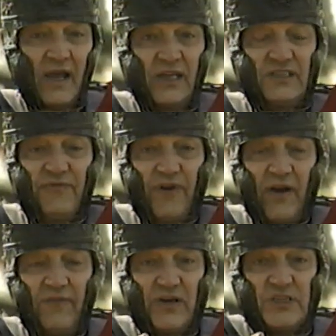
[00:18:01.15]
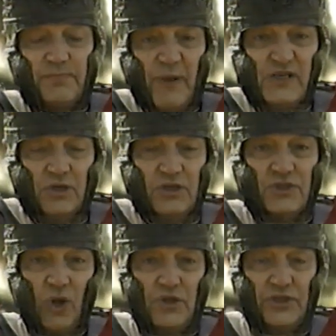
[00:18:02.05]
aquilifer is a
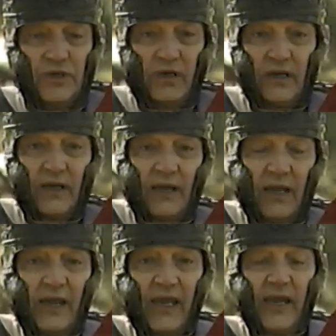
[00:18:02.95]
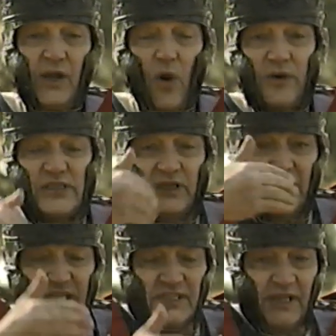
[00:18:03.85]
very, very special soldier.
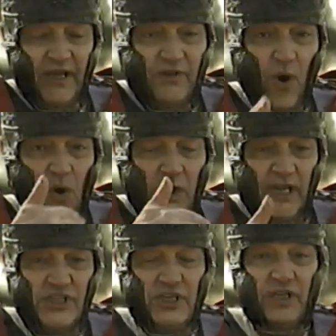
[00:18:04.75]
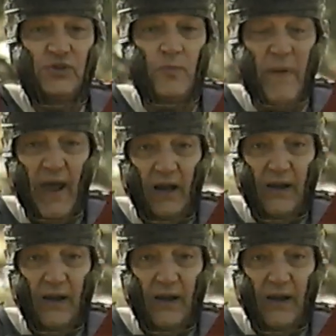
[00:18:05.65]
He always leads the whole